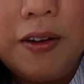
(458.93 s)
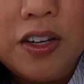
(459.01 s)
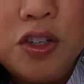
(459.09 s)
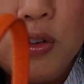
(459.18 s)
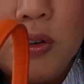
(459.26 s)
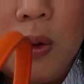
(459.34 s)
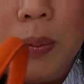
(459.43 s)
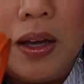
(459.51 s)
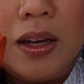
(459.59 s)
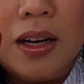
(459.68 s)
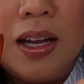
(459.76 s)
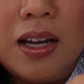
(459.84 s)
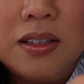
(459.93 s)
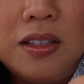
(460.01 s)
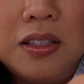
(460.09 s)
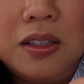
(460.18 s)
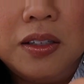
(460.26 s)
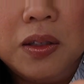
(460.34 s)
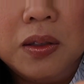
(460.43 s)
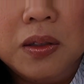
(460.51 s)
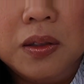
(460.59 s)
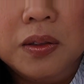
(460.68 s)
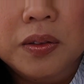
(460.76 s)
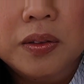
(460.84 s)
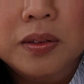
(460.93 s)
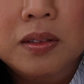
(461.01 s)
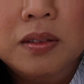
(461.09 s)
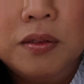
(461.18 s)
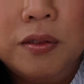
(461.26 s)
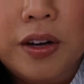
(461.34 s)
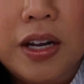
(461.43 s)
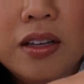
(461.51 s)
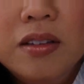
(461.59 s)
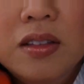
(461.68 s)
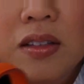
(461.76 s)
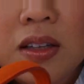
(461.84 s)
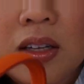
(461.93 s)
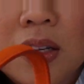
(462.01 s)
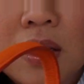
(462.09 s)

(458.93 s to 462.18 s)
Fashion Drug bag, it has these little rings,